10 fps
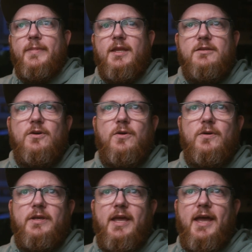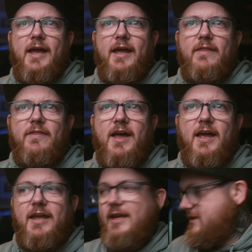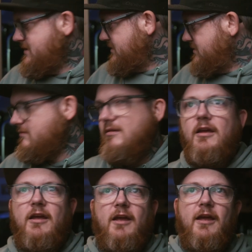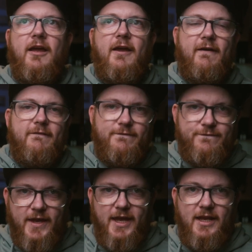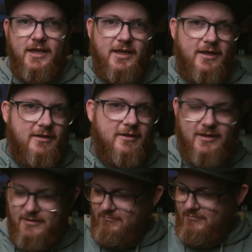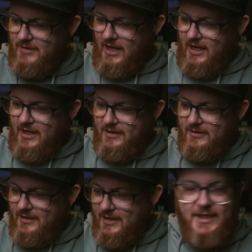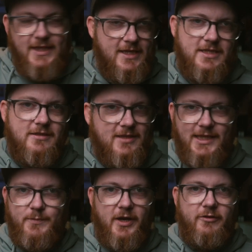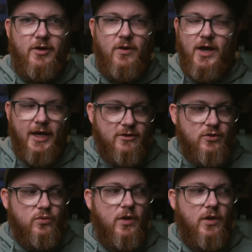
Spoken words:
So yeah, that is fairly easy to take the battery out. I do